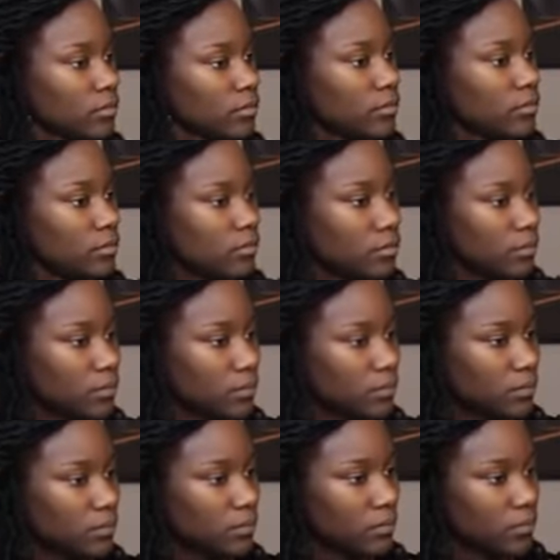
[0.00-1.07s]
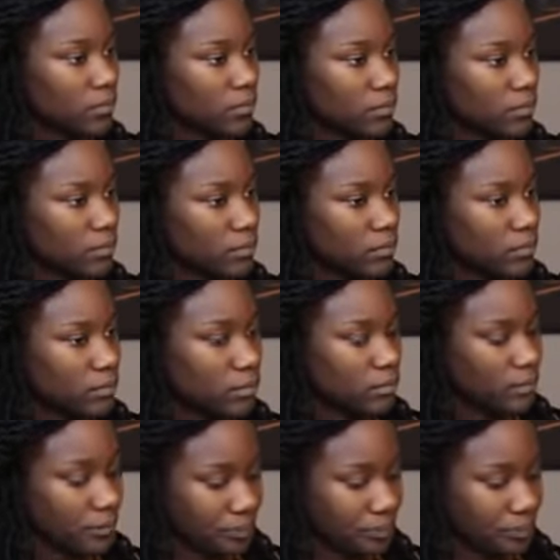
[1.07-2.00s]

The person shown says nothing.